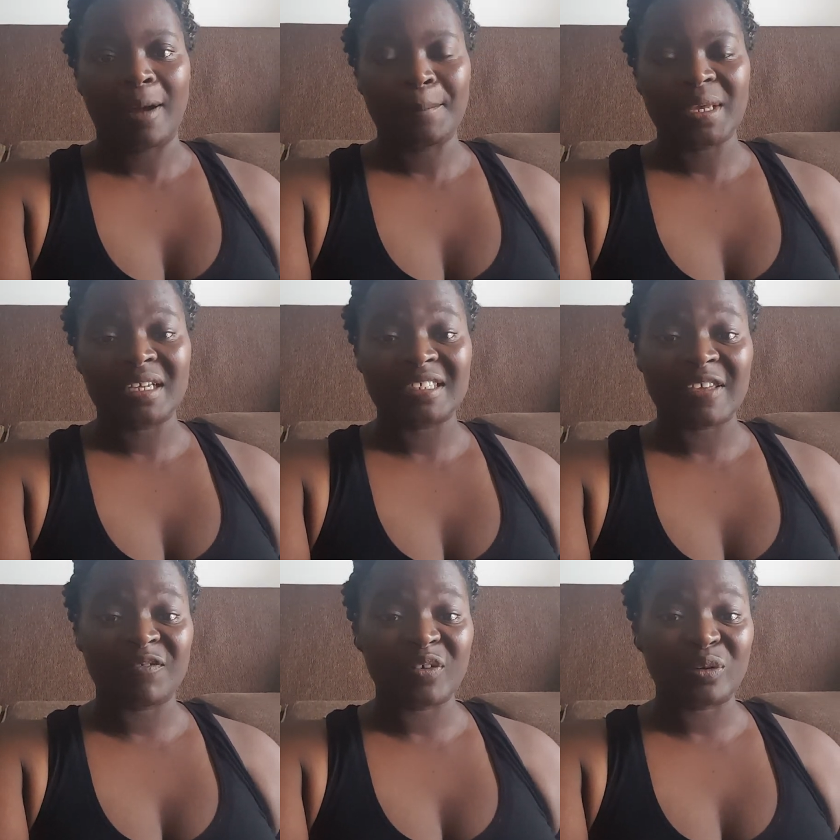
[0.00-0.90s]
because they
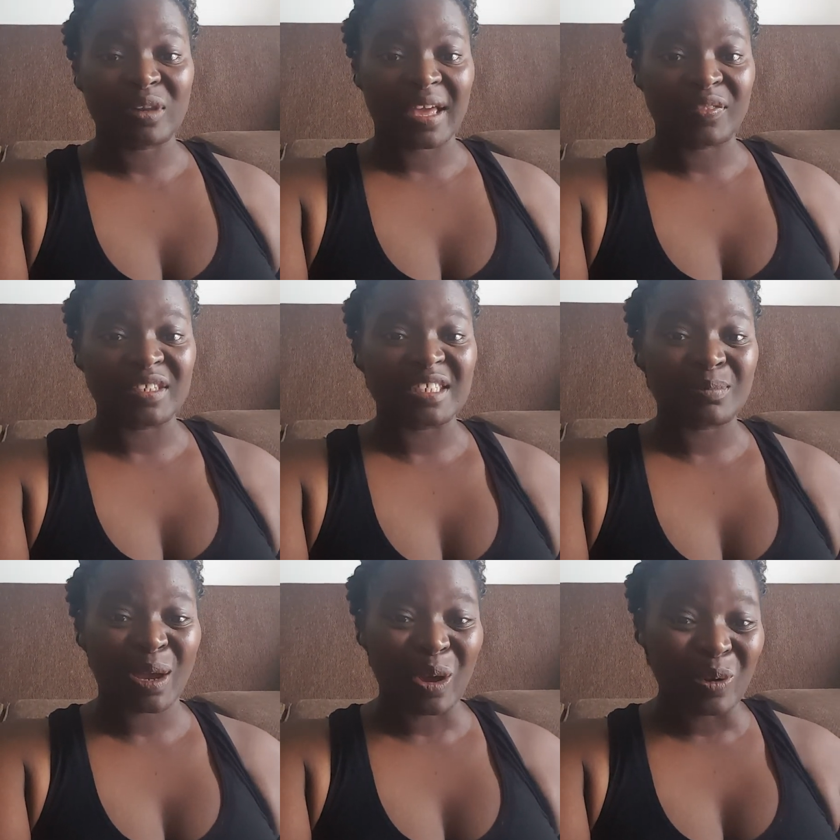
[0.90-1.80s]
feel like this is
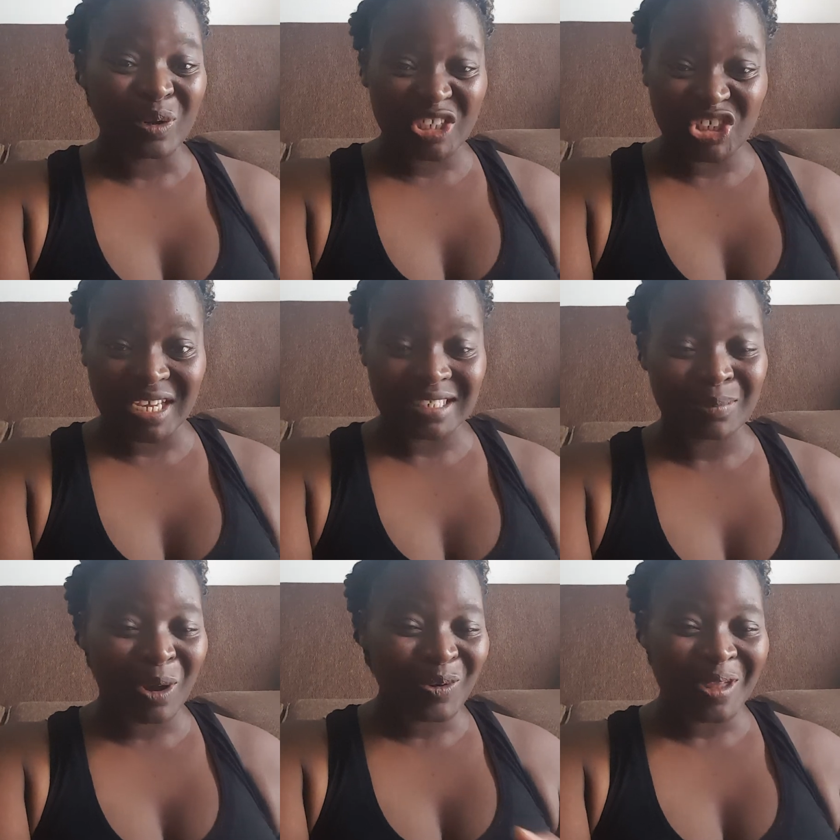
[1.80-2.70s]
my only chance,
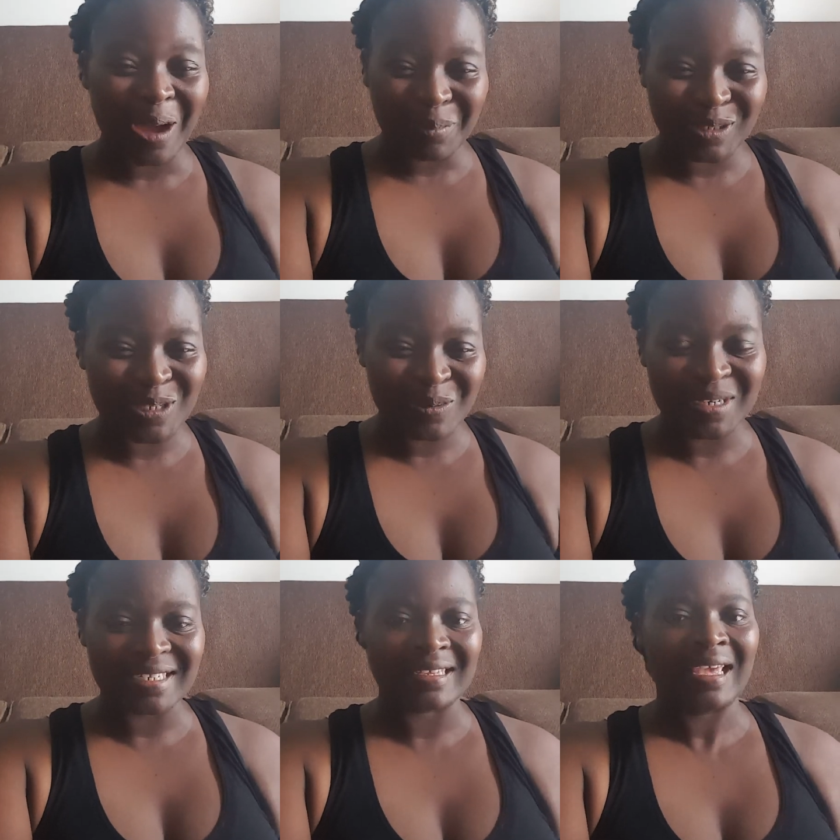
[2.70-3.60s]
my only
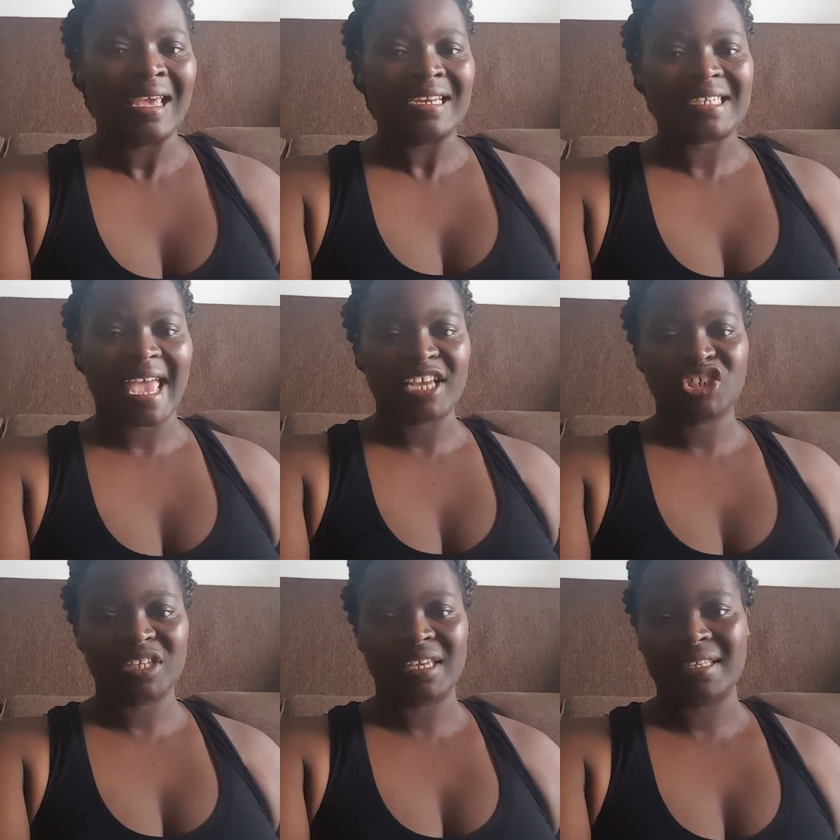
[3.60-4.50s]
opportunity to
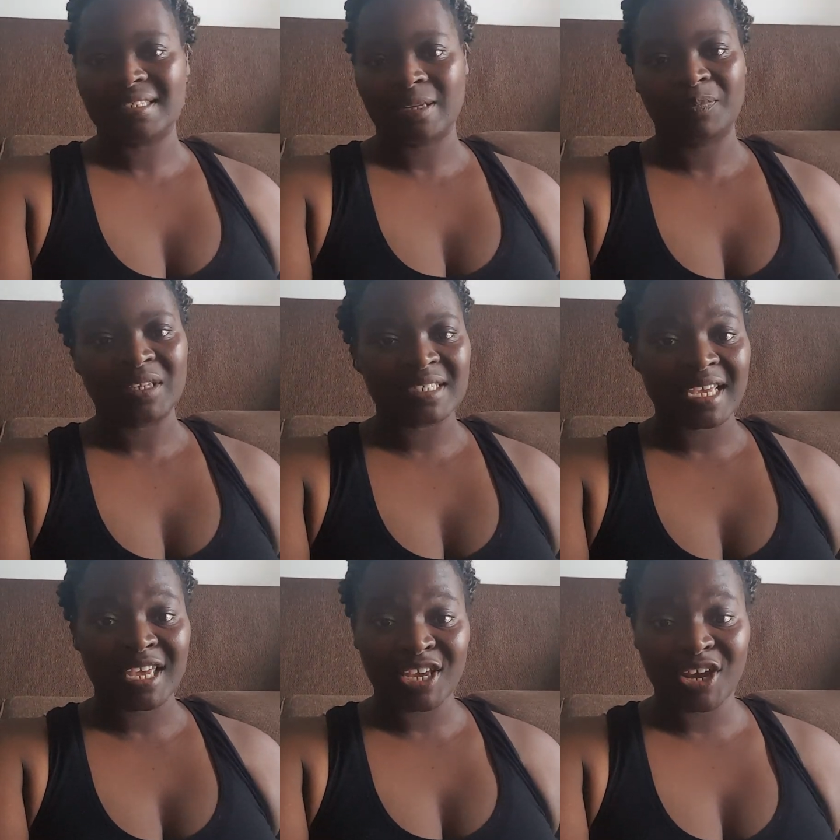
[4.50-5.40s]
actually get something
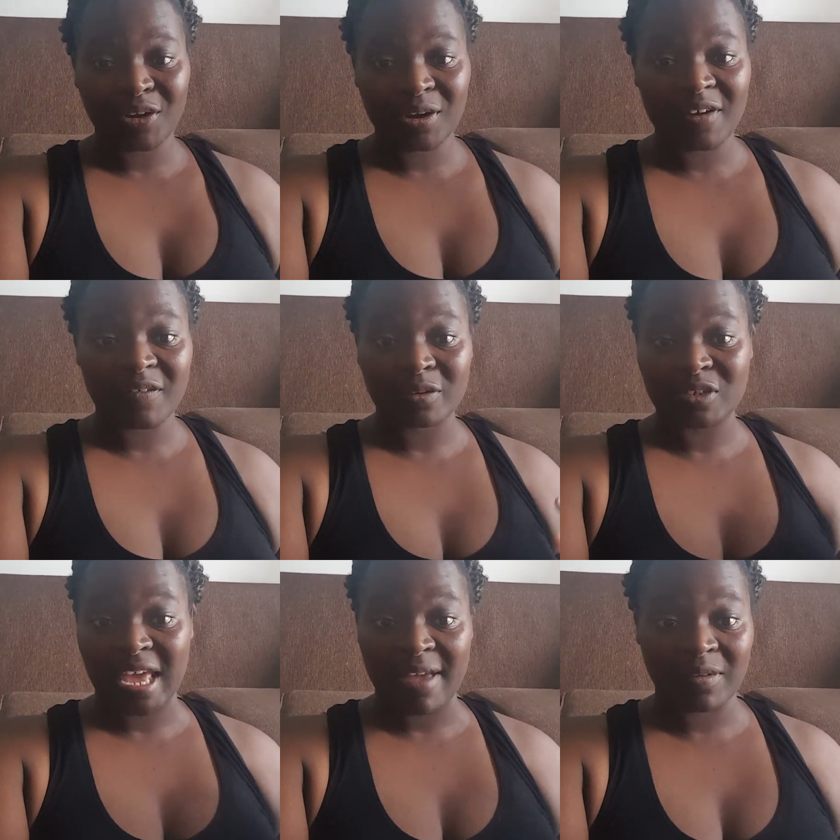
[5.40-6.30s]
taken care of or
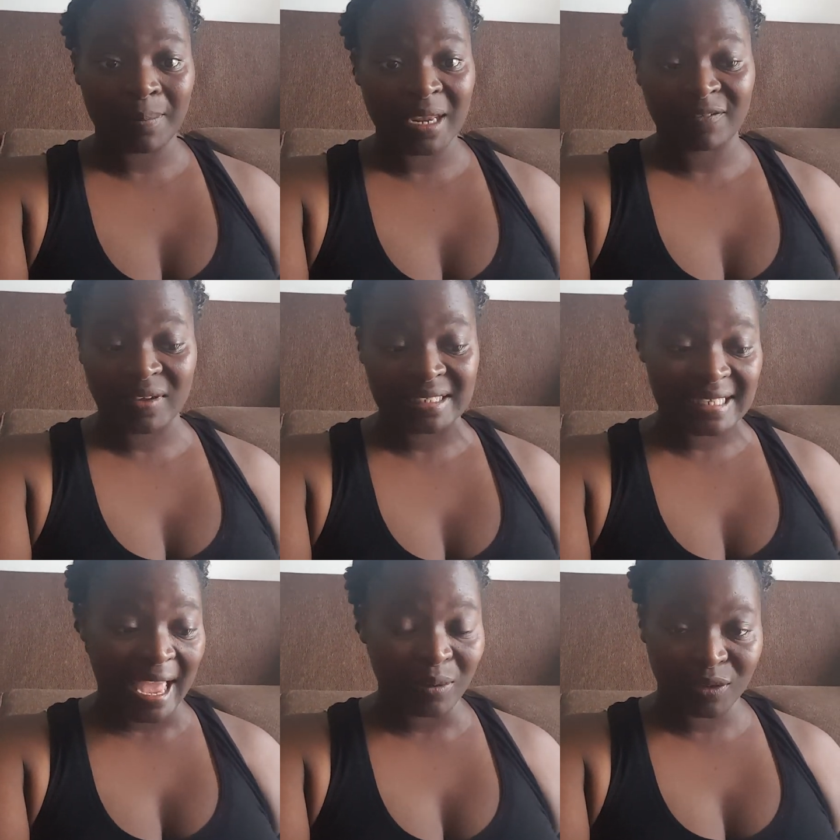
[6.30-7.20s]
to have it manifest
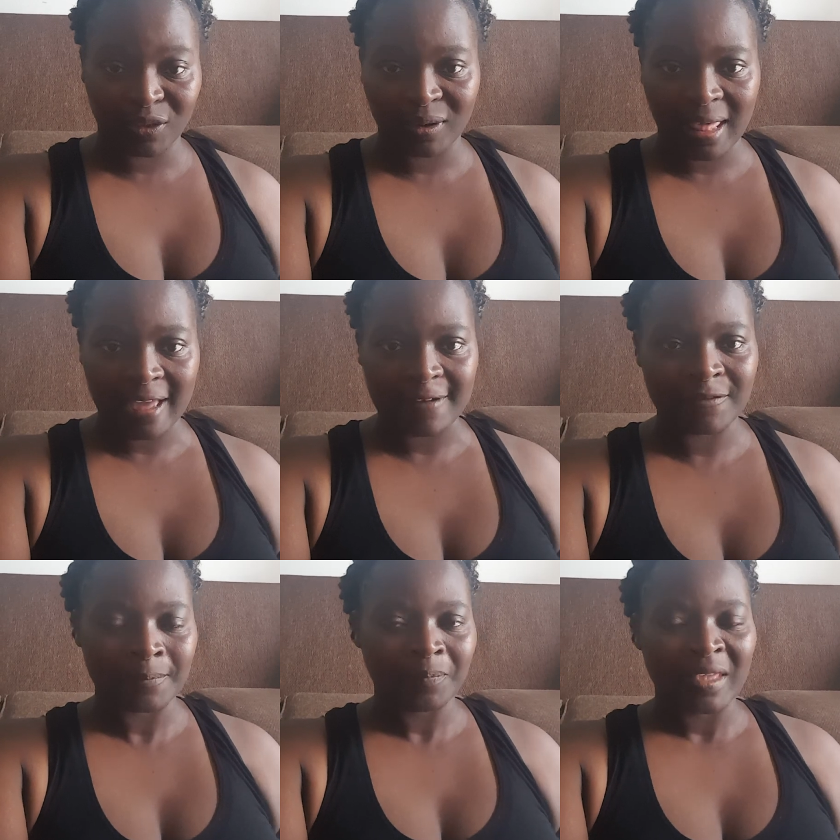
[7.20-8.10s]
out in their life.
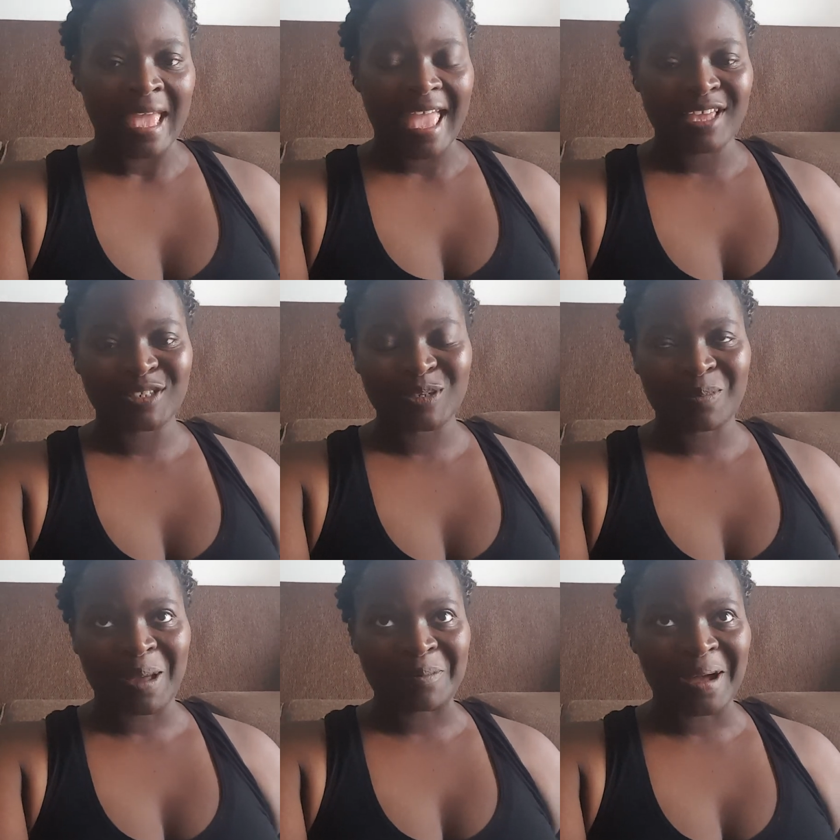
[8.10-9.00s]
And so
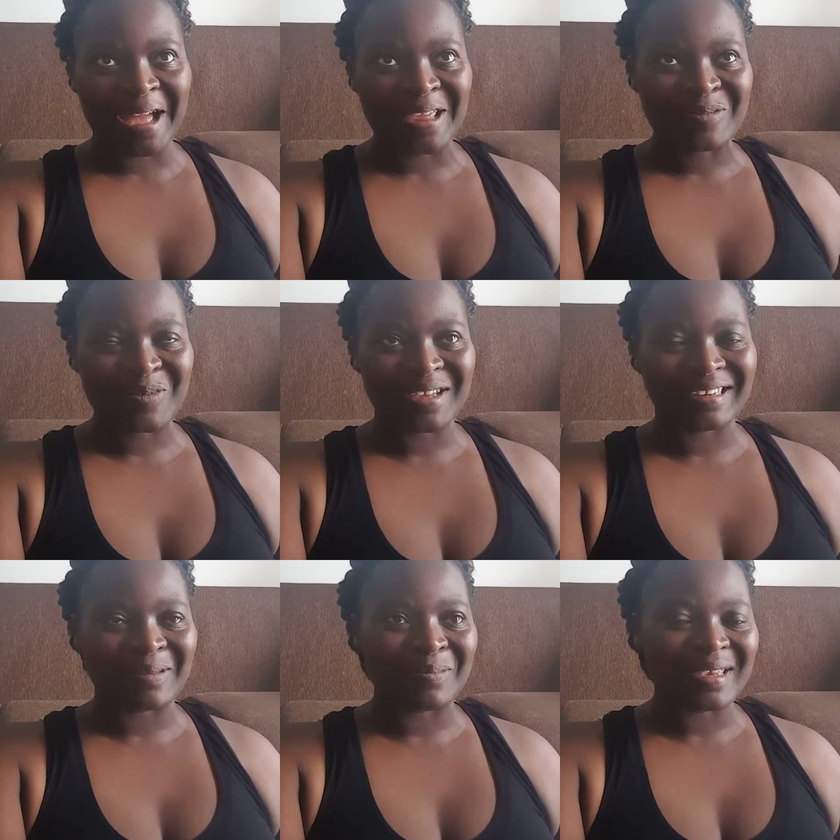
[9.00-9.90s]
my mind went
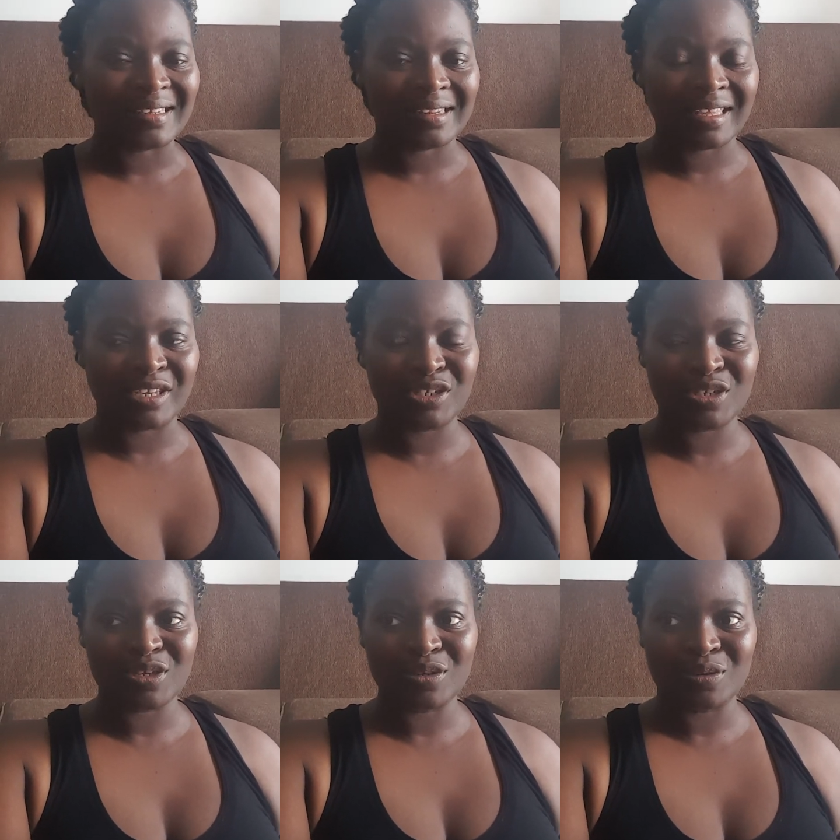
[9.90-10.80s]
immediately
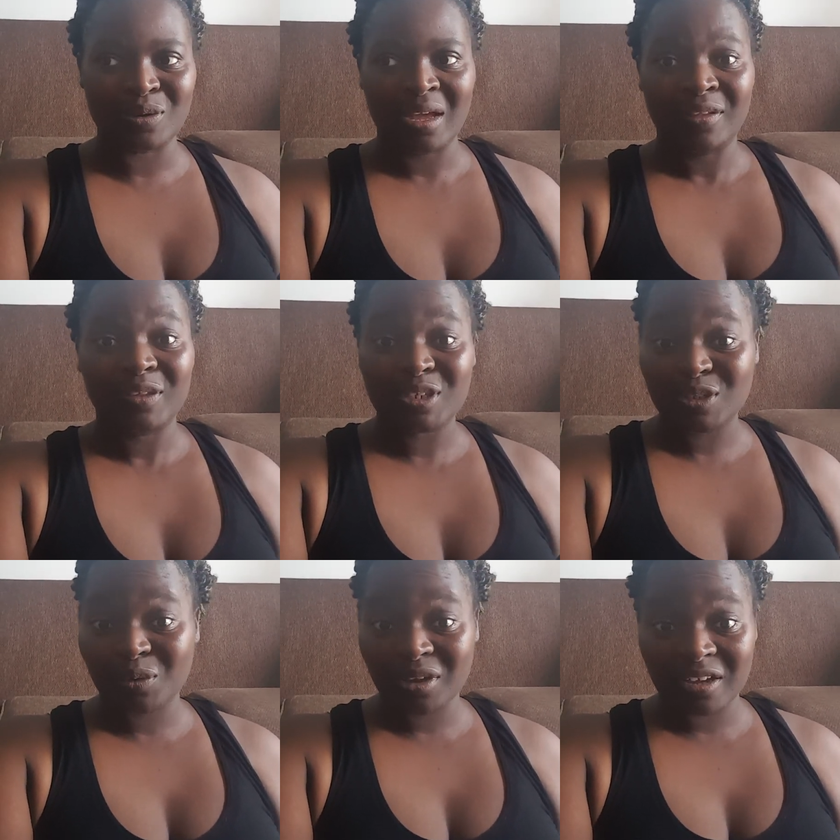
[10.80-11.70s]
to the
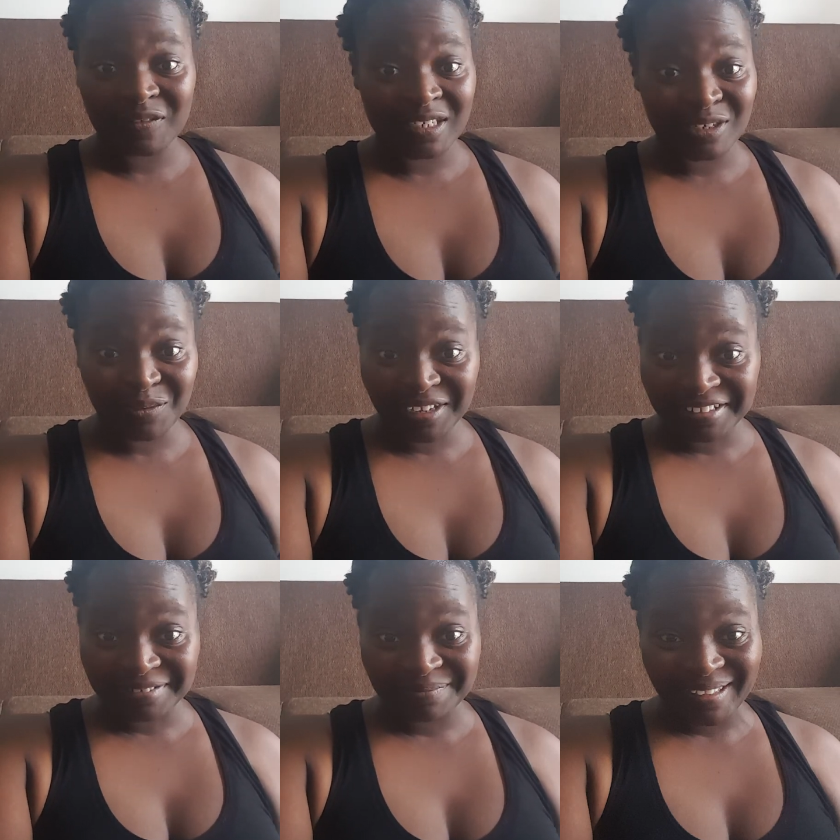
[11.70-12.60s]
story of Cinderella.